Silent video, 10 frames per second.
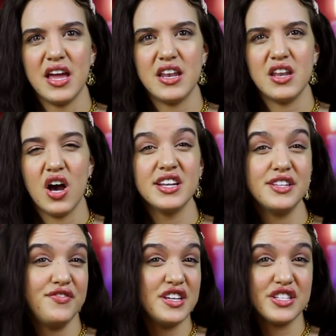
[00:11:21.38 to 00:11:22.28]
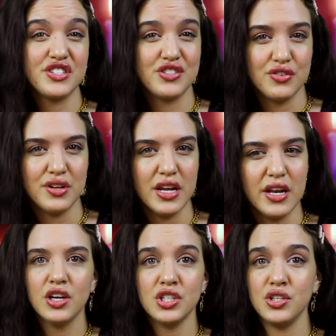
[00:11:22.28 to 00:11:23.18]
an undefeated student.
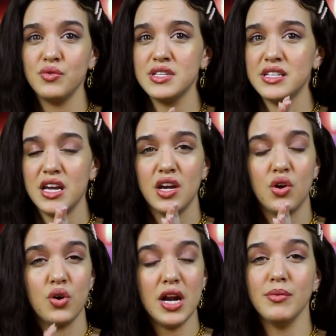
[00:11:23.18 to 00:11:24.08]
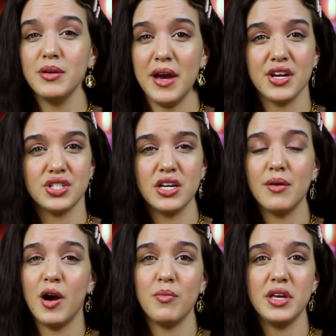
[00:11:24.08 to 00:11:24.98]
She was incredibly passionate
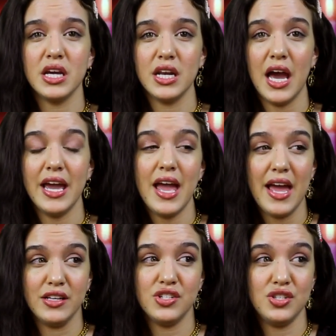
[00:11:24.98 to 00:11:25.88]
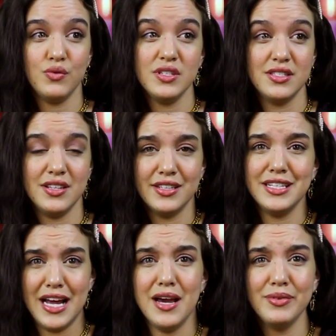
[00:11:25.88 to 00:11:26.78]
about being a knight, and she was
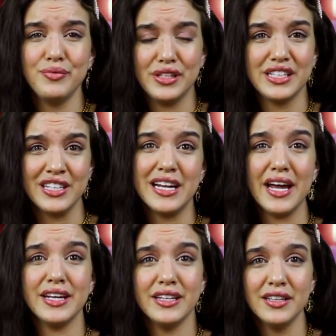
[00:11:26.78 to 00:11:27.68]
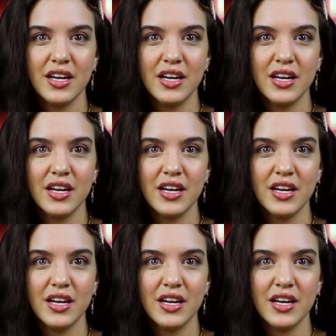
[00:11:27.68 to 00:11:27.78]
undeniably really good at it.